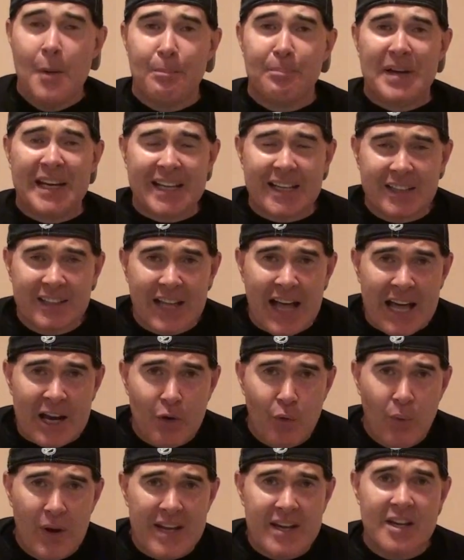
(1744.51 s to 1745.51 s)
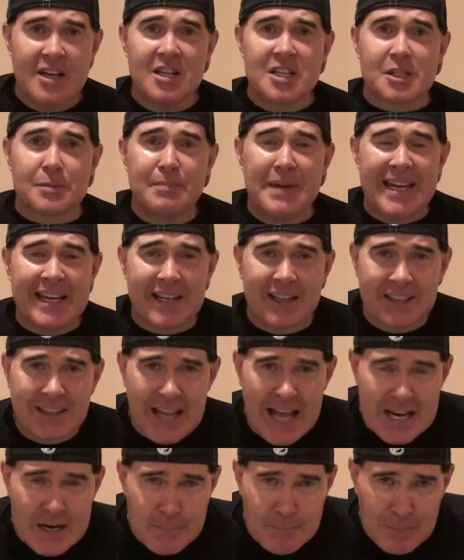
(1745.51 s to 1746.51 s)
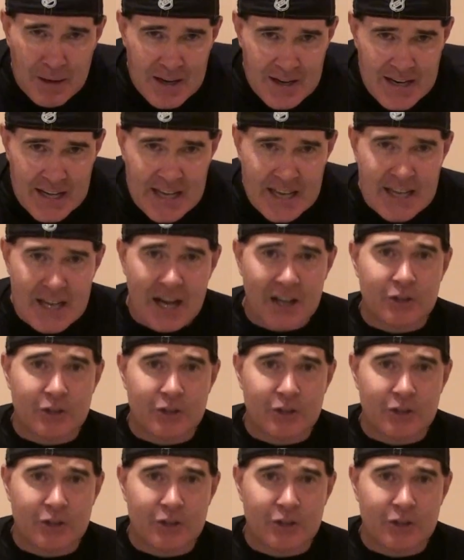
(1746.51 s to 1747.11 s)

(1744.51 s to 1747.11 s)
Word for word: pick a lot of winners, make a lot of money.